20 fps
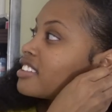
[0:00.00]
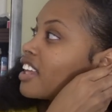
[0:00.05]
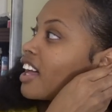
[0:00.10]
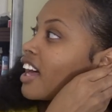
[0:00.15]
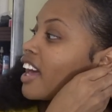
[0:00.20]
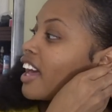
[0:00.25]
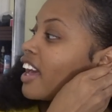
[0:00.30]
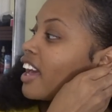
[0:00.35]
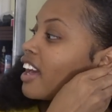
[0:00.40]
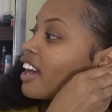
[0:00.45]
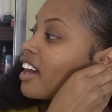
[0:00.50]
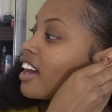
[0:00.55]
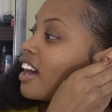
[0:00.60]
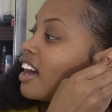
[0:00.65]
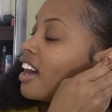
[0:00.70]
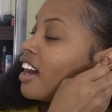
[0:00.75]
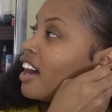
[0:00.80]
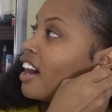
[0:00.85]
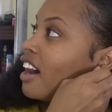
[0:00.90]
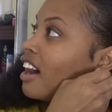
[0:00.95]
Like,
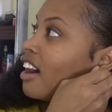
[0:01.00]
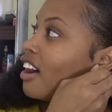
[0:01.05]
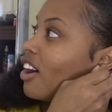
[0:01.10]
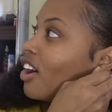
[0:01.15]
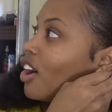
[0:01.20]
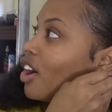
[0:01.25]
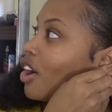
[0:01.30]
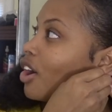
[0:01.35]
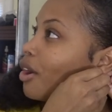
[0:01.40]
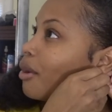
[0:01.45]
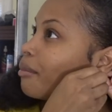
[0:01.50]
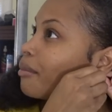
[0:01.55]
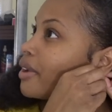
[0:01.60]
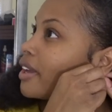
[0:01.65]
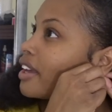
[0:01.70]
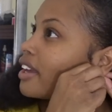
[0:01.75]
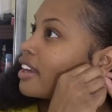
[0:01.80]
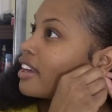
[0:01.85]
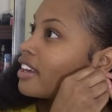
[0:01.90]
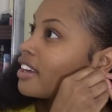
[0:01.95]

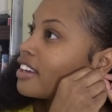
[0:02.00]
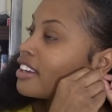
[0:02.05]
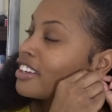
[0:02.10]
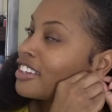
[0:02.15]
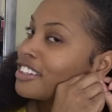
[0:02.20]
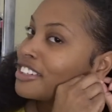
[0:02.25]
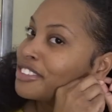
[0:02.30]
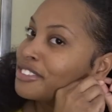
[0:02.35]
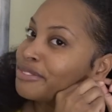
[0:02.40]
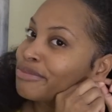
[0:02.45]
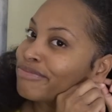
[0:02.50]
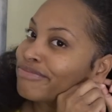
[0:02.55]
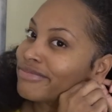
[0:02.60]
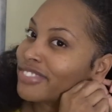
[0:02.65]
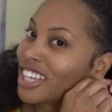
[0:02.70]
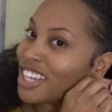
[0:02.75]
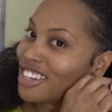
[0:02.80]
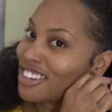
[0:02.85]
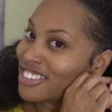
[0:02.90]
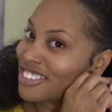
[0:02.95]
I
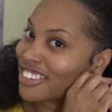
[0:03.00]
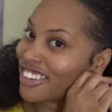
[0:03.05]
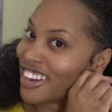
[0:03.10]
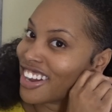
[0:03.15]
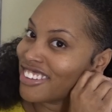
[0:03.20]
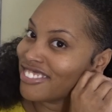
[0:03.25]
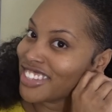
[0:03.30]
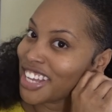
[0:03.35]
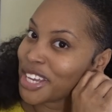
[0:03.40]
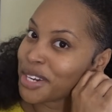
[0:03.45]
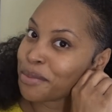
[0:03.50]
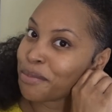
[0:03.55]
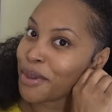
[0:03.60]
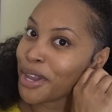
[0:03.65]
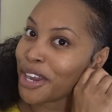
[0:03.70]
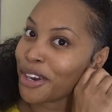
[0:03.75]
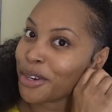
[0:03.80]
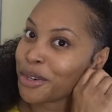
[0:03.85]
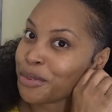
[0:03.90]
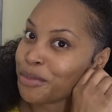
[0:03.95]
don't know, I'm not a
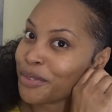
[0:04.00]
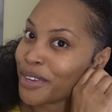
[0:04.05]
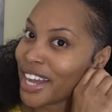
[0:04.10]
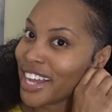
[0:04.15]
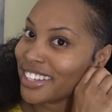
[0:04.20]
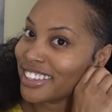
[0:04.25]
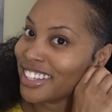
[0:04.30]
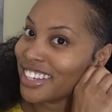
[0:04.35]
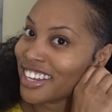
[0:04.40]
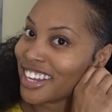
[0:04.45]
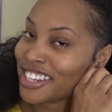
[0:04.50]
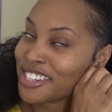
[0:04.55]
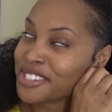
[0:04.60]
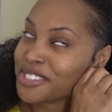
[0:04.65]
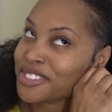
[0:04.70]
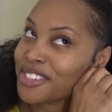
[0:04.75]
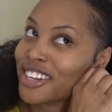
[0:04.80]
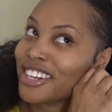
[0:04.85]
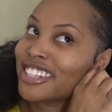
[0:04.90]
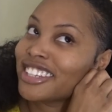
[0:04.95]
parent, but I think I could
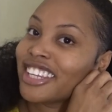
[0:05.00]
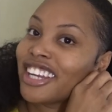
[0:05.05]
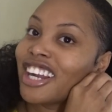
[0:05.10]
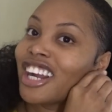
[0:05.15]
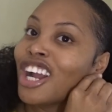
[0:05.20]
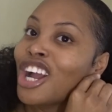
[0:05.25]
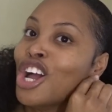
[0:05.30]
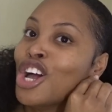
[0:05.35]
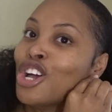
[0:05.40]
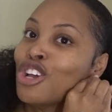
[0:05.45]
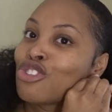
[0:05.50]
start there.